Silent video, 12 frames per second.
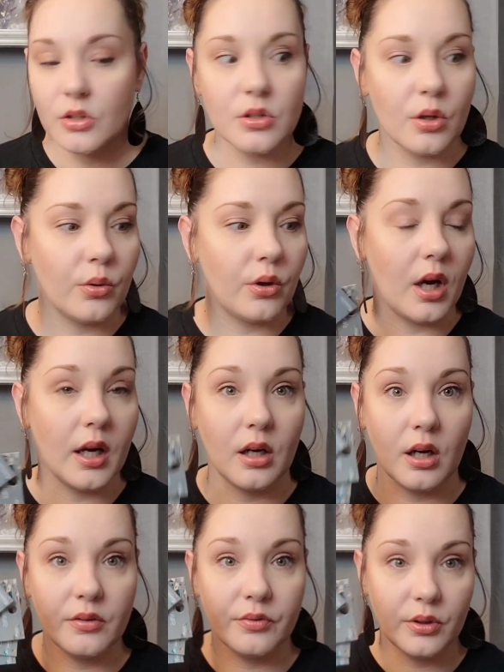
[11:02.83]
So I
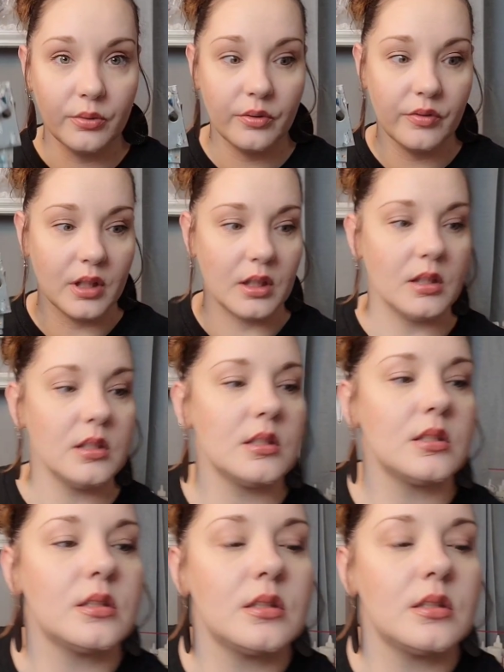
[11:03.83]
got a few of these.